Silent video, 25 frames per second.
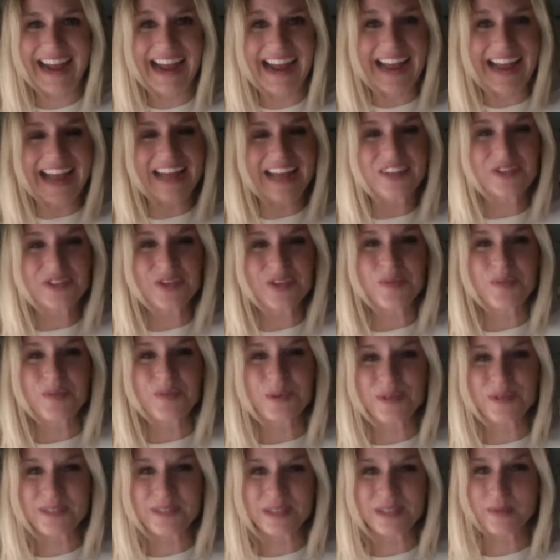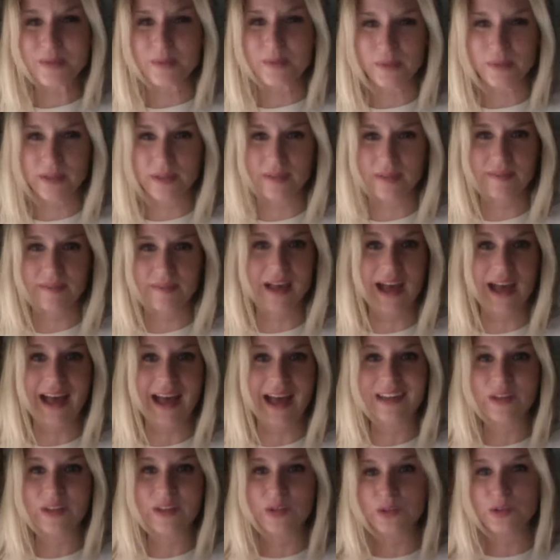actually personally believe God
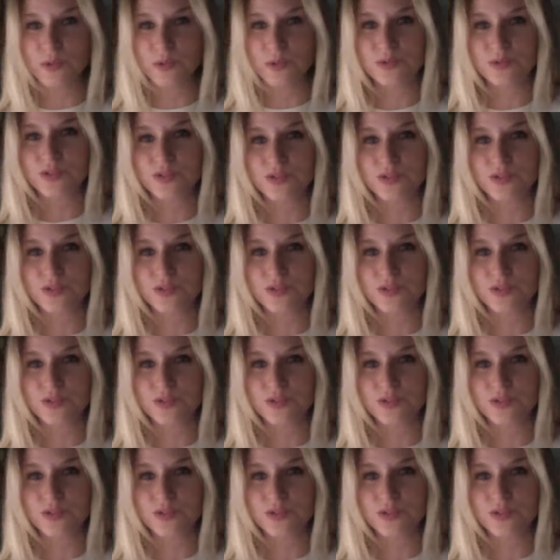used